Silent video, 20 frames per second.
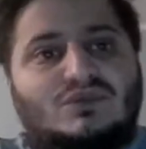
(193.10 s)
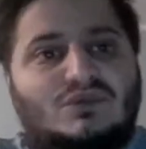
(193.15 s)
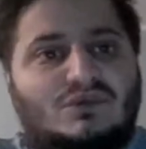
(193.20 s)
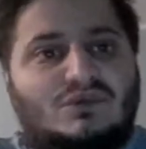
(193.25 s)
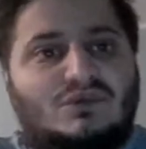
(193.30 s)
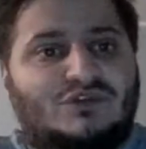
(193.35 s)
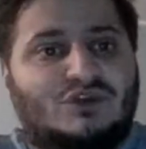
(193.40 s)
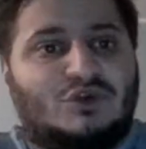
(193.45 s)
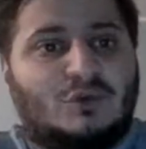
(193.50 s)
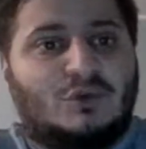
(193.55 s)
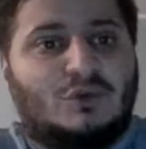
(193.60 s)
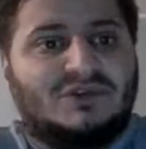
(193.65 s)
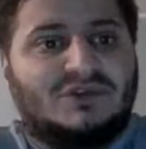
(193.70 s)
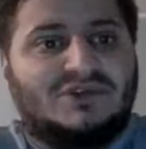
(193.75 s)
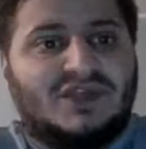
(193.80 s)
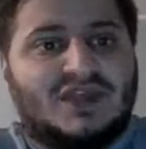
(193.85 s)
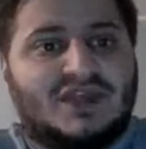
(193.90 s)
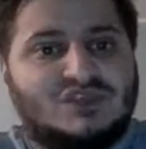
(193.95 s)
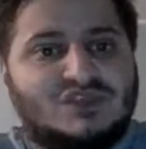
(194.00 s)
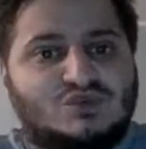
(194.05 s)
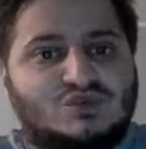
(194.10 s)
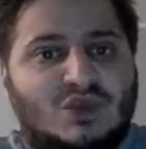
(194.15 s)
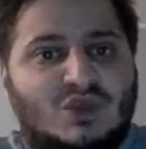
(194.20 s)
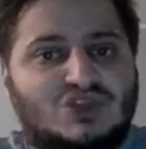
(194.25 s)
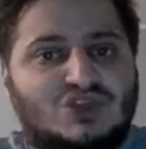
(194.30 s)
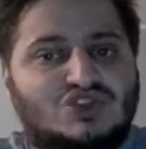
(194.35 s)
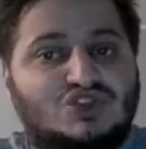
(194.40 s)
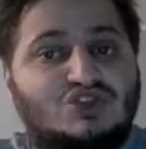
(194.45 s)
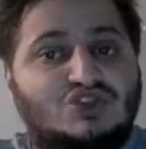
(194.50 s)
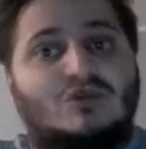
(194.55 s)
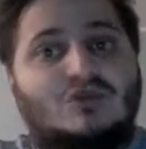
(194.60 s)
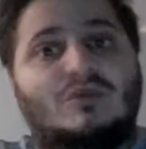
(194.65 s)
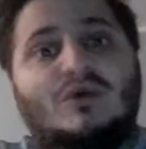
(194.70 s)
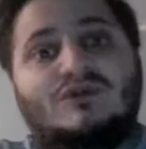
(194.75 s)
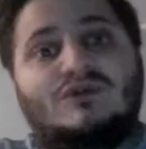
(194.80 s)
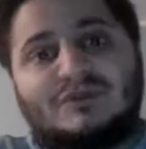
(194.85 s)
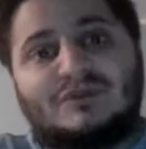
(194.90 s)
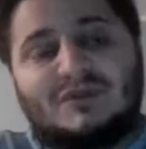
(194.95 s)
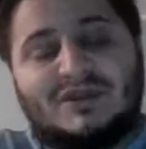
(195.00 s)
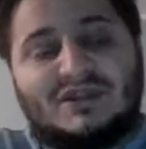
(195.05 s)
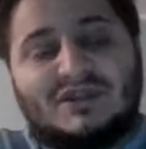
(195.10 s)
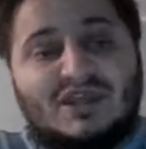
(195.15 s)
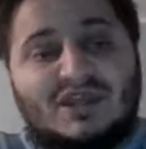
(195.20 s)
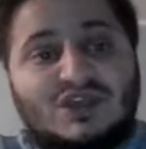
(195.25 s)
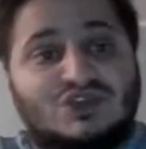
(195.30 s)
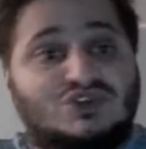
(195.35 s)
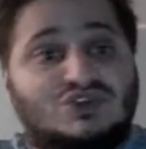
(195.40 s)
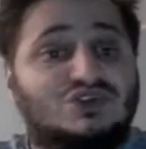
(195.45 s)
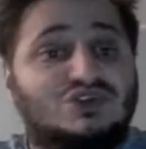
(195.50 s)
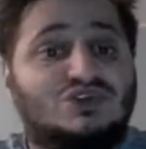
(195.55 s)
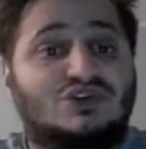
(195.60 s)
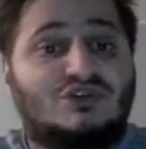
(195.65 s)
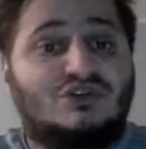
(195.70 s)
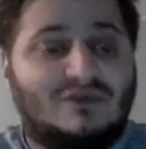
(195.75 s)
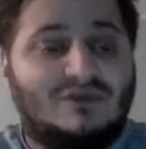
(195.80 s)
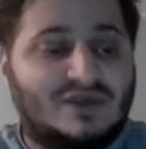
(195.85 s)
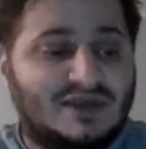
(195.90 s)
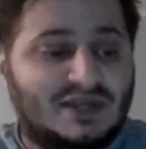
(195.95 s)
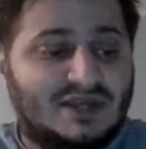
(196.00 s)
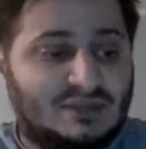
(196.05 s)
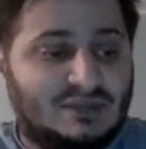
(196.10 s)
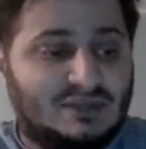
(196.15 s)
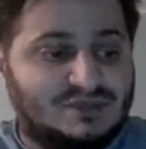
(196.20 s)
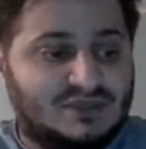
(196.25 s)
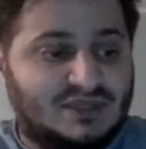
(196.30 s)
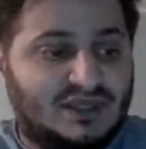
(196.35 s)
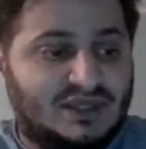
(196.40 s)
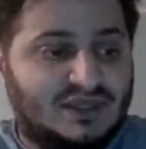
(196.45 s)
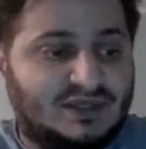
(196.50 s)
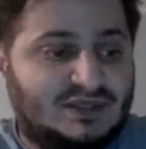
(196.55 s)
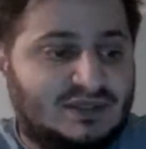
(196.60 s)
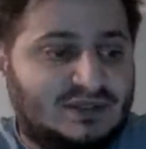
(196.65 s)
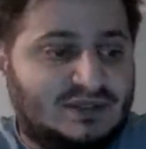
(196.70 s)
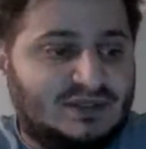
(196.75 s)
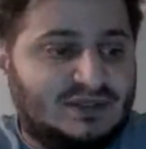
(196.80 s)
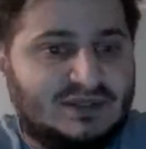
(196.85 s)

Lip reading: for a couple of days whilst you come off the medication. You're going to relapse again.